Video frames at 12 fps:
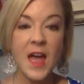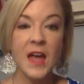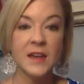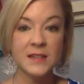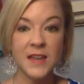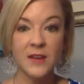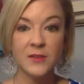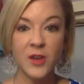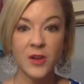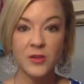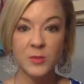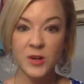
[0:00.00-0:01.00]
and
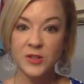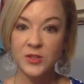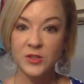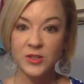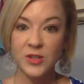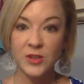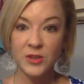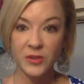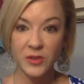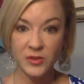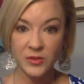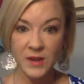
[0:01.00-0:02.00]
download the brochure so you can
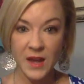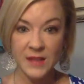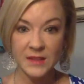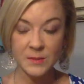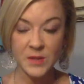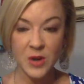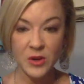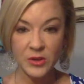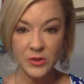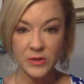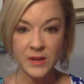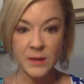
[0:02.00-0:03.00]
look through it as I'm talking through it.